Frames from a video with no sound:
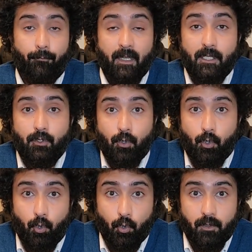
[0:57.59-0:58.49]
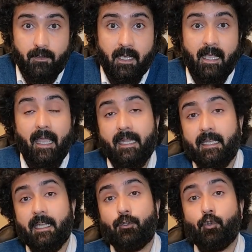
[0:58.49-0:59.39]
finish your course
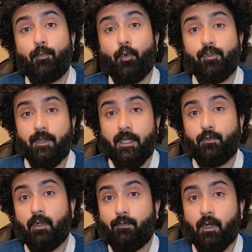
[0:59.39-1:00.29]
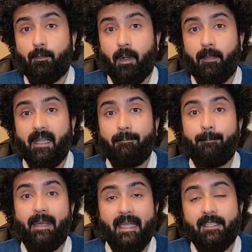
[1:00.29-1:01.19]
and get your postgraduate work
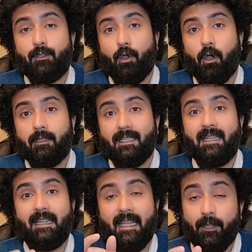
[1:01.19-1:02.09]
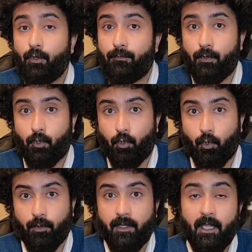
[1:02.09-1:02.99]
permit based on the length of your
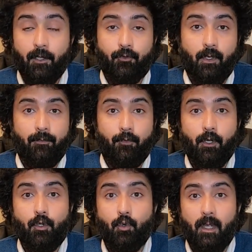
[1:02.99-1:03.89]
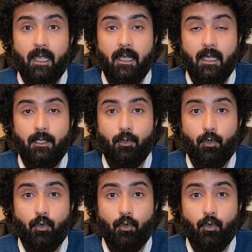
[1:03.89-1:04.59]
course. So if you are doing your